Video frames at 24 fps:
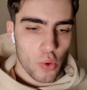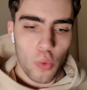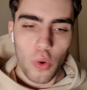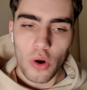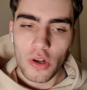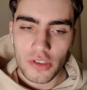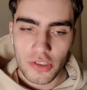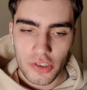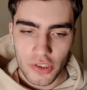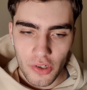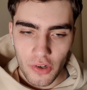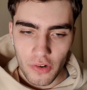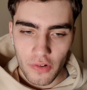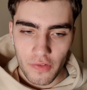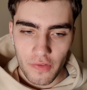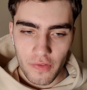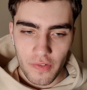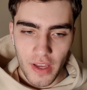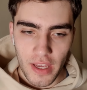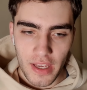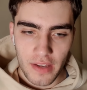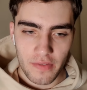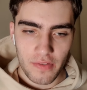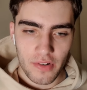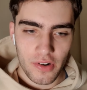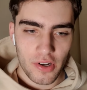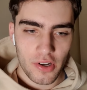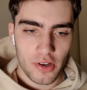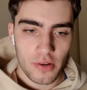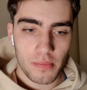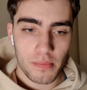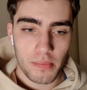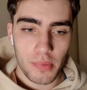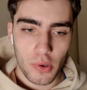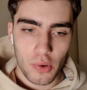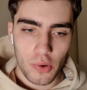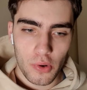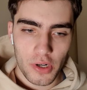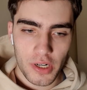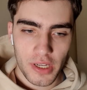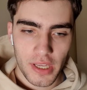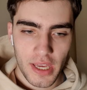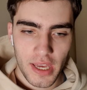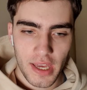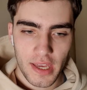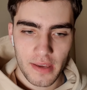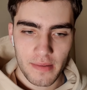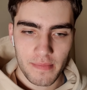What's your favourite board
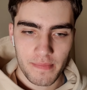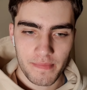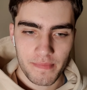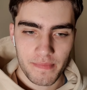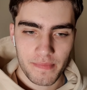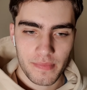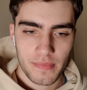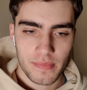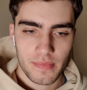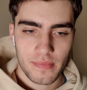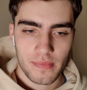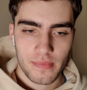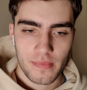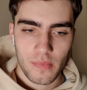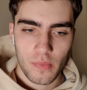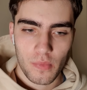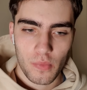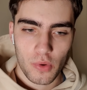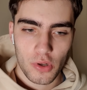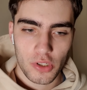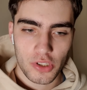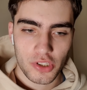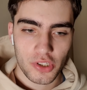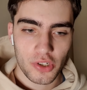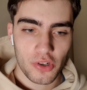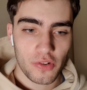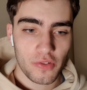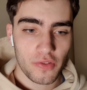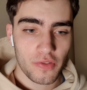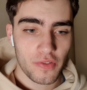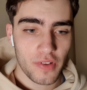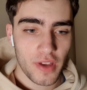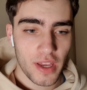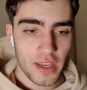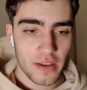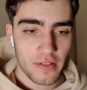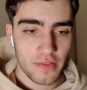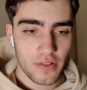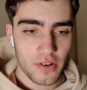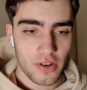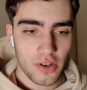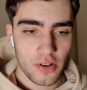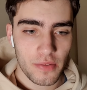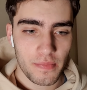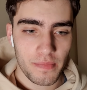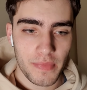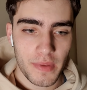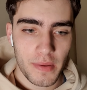game? What's your
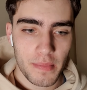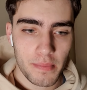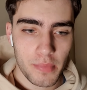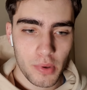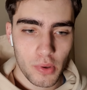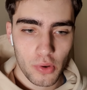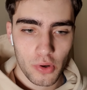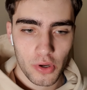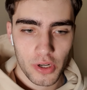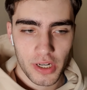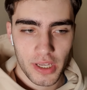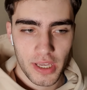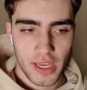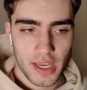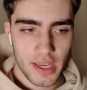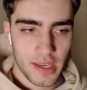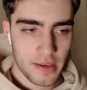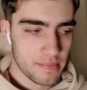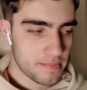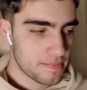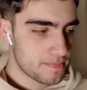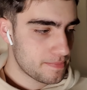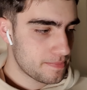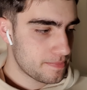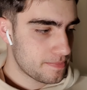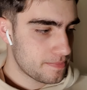favourite board game?